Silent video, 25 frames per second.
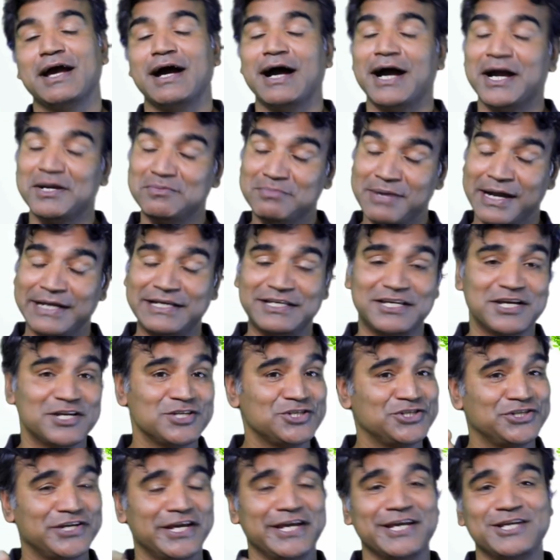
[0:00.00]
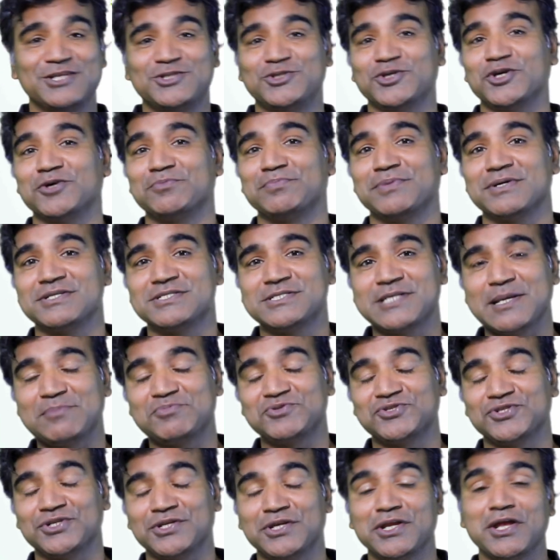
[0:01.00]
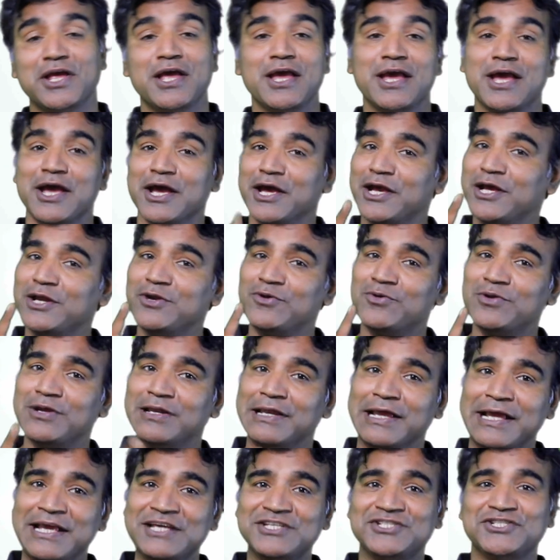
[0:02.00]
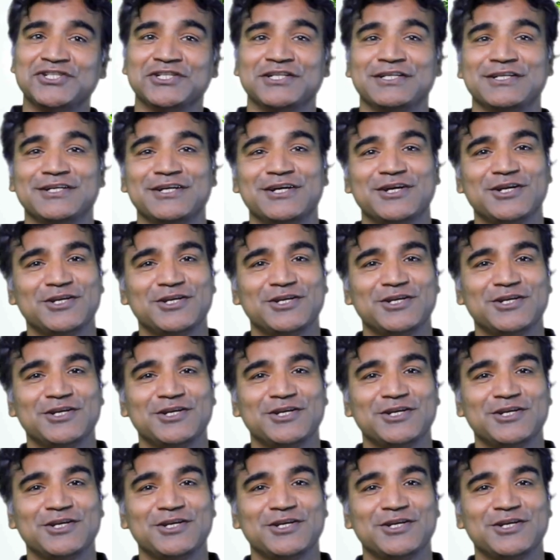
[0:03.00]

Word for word: I might change your perception in relation